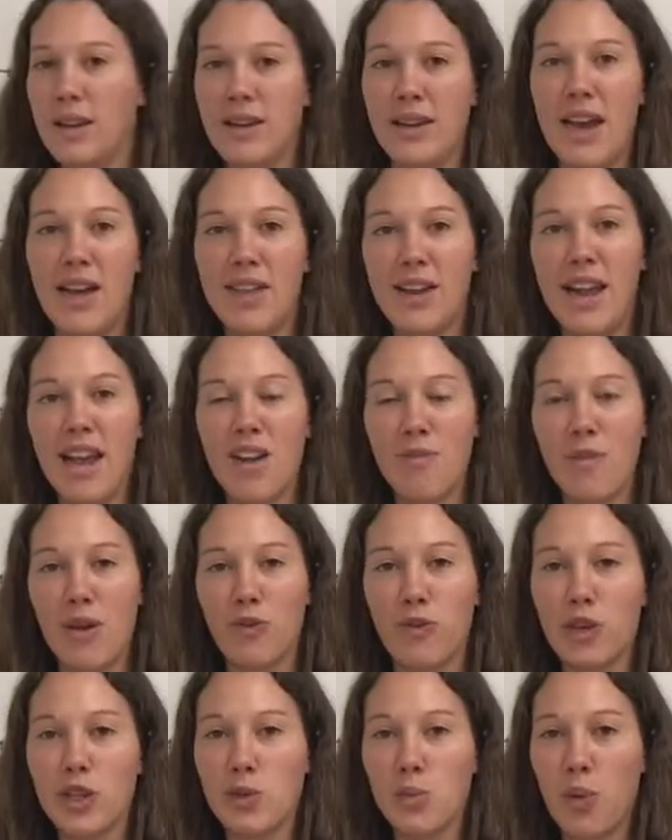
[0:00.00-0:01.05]
Now that I have my
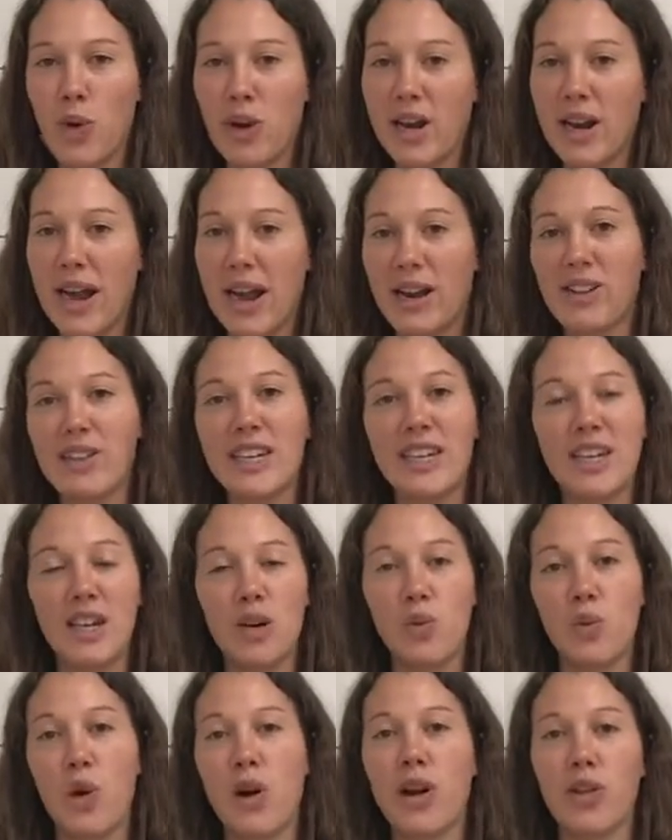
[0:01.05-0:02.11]
first point, I only
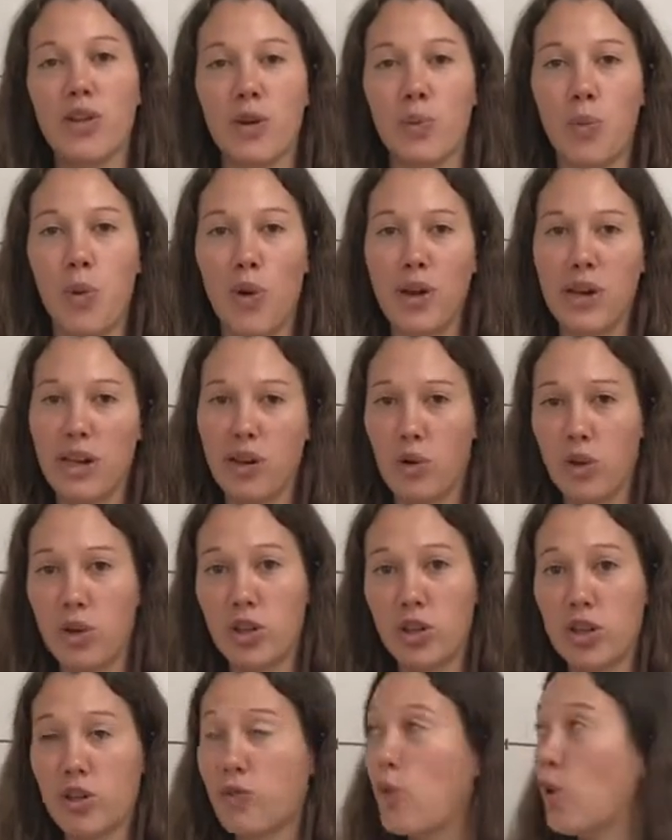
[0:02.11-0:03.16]
need one other point in
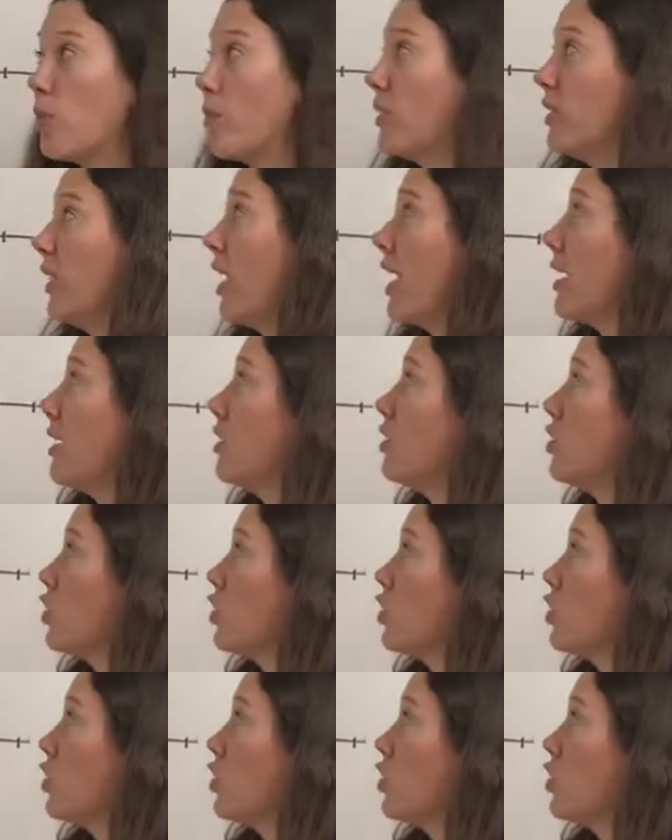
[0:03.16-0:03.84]
order to form a line.